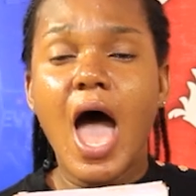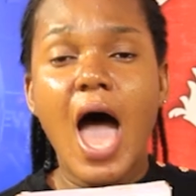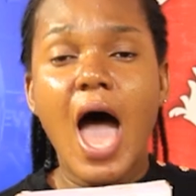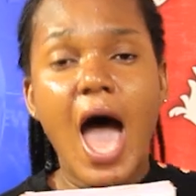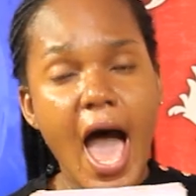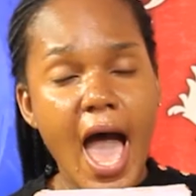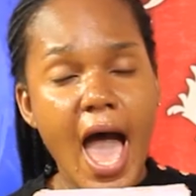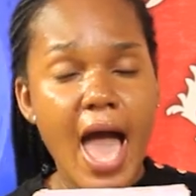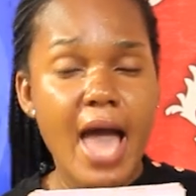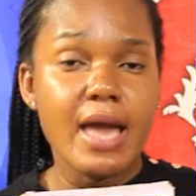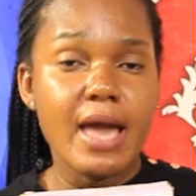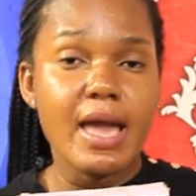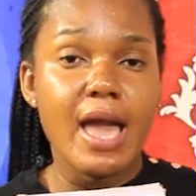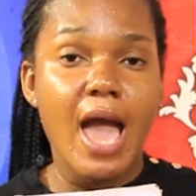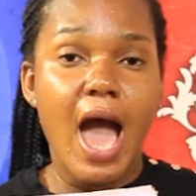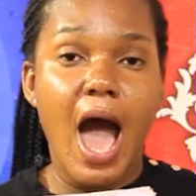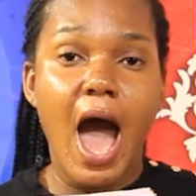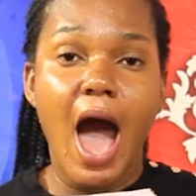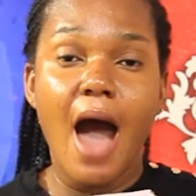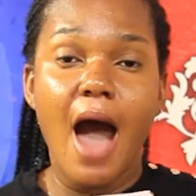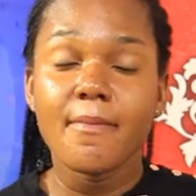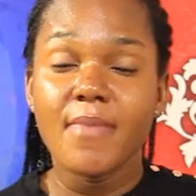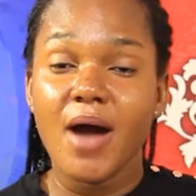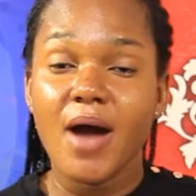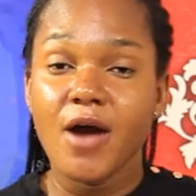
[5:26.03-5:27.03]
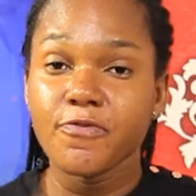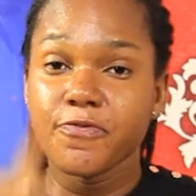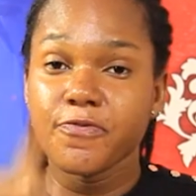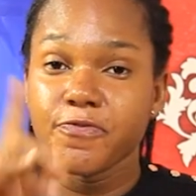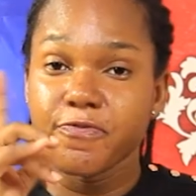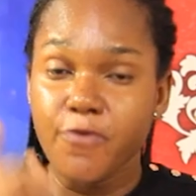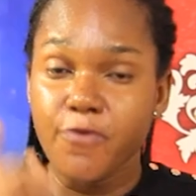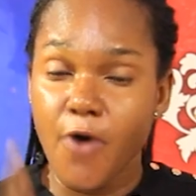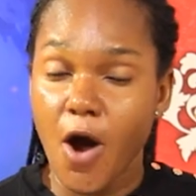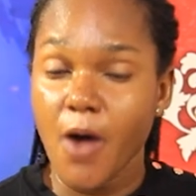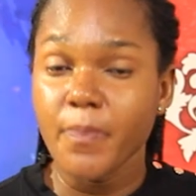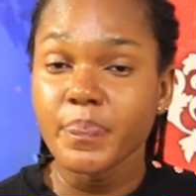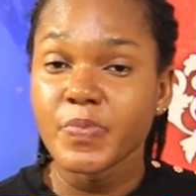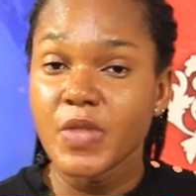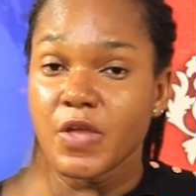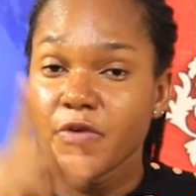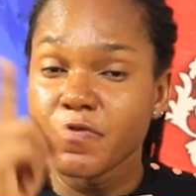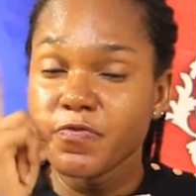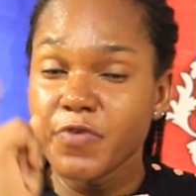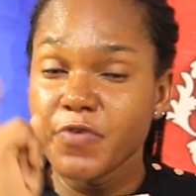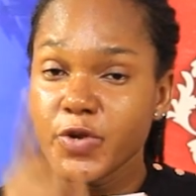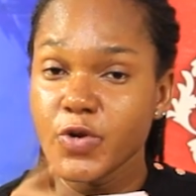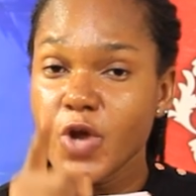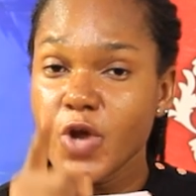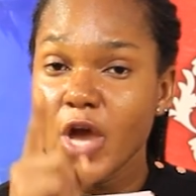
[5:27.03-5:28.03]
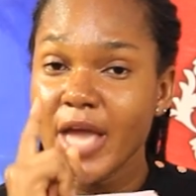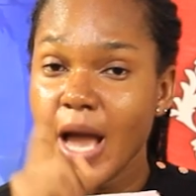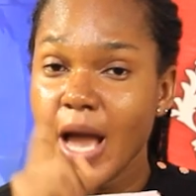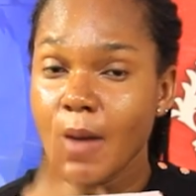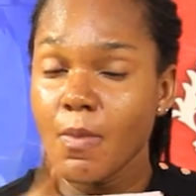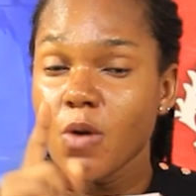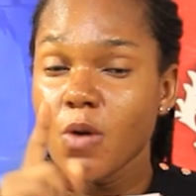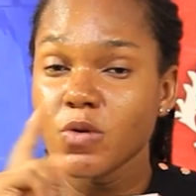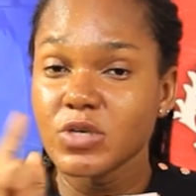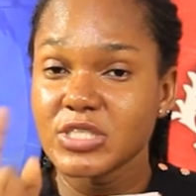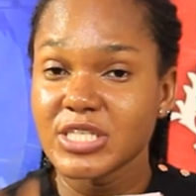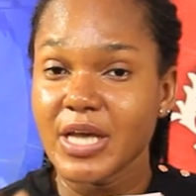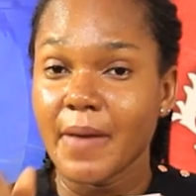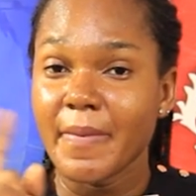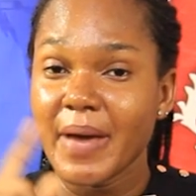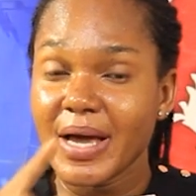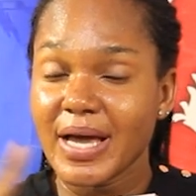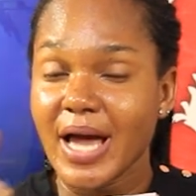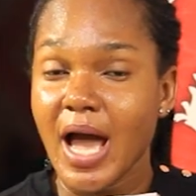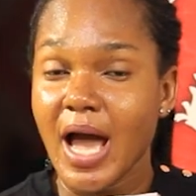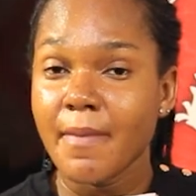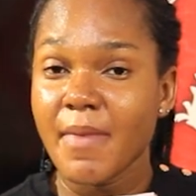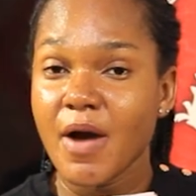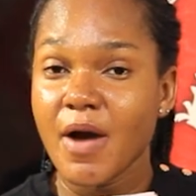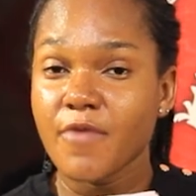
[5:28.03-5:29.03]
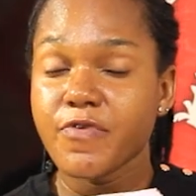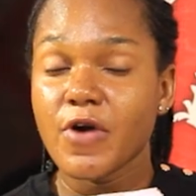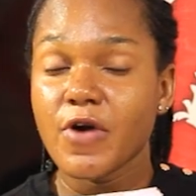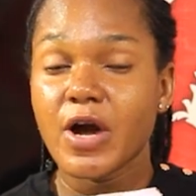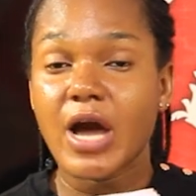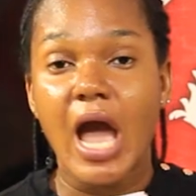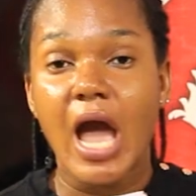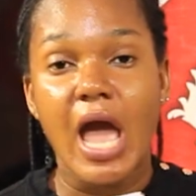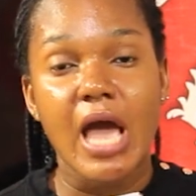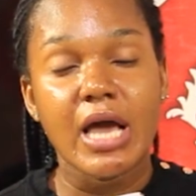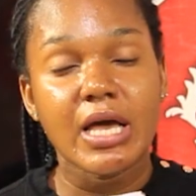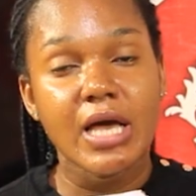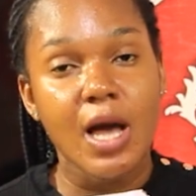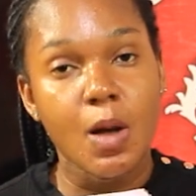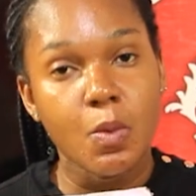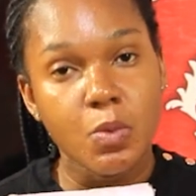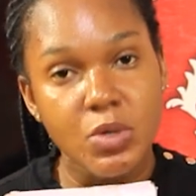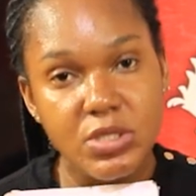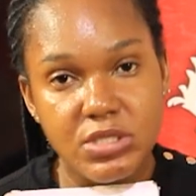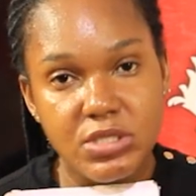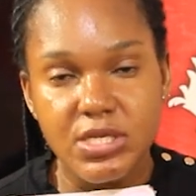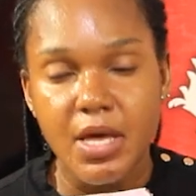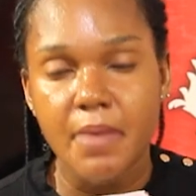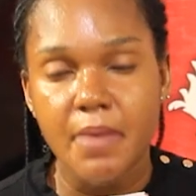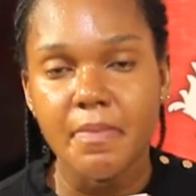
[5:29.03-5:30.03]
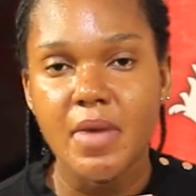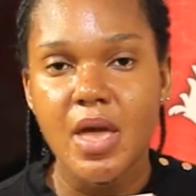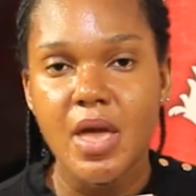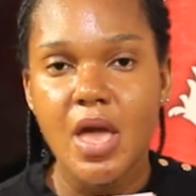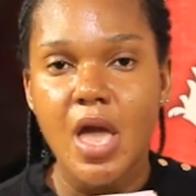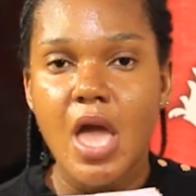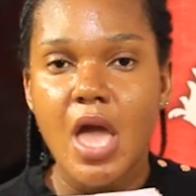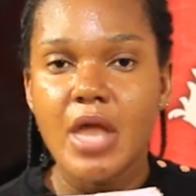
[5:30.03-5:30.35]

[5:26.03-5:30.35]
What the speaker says: Hey, I'm up for video, yeah, we shall come up for kind of come on same.